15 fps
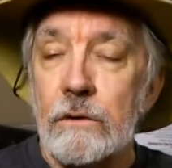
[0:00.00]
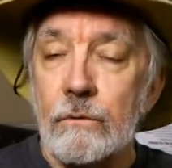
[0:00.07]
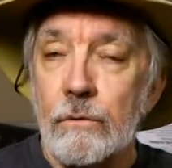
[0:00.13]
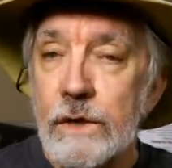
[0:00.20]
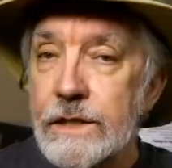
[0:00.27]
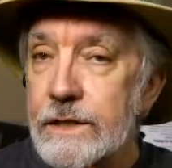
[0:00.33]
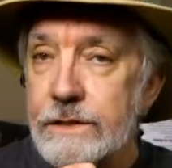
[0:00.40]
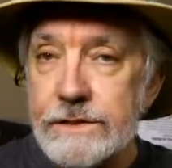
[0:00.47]

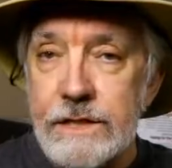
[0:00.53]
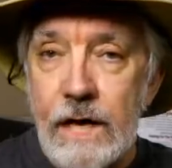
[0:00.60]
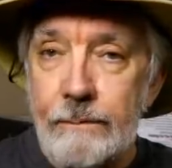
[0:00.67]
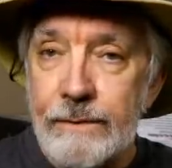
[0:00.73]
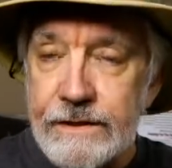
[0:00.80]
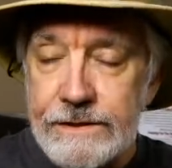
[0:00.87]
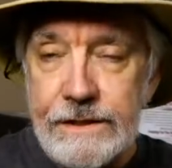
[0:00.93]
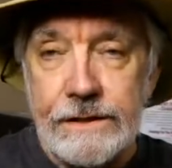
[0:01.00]
One of the
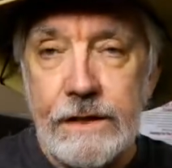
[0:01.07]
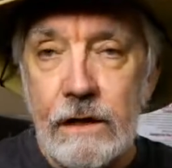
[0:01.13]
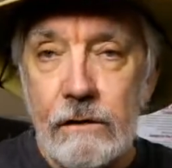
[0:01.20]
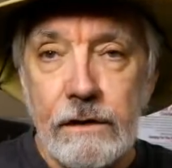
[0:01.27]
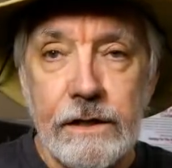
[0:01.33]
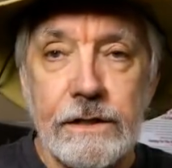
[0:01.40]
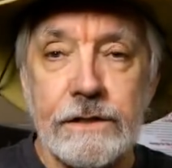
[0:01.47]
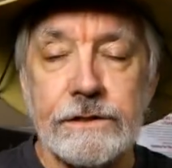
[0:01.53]
topics in
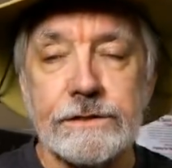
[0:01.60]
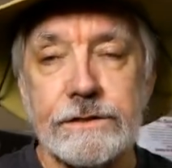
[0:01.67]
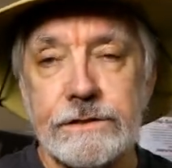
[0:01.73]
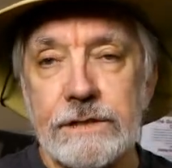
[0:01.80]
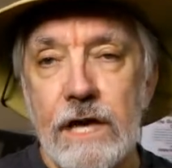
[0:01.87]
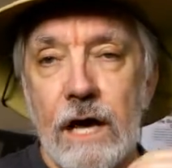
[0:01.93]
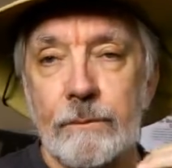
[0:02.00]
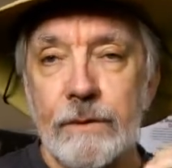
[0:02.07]
there is the
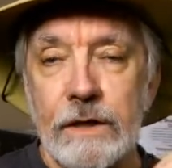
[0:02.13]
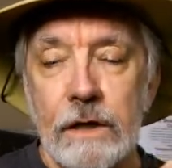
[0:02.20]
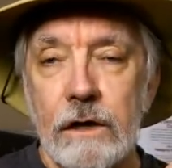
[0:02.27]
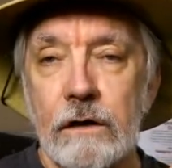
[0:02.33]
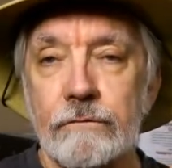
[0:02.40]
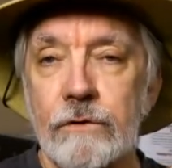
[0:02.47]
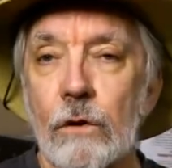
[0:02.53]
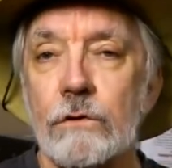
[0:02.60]
topic
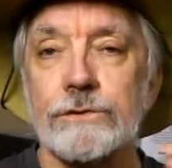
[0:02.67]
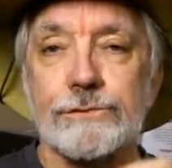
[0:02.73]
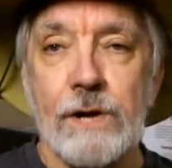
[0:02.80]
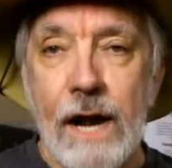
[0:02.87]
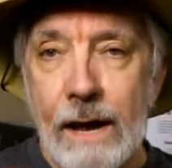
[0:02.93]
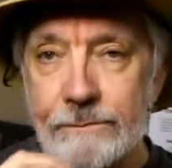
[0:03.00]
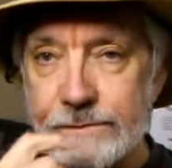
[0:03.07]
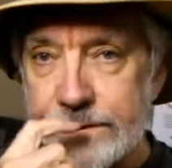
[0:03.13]
of gold
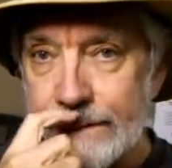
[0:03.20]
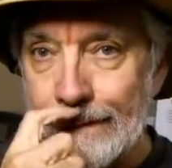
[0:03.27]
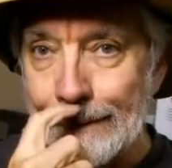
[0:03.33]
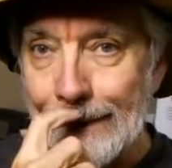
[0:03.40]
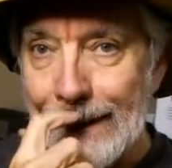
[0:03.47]
traps.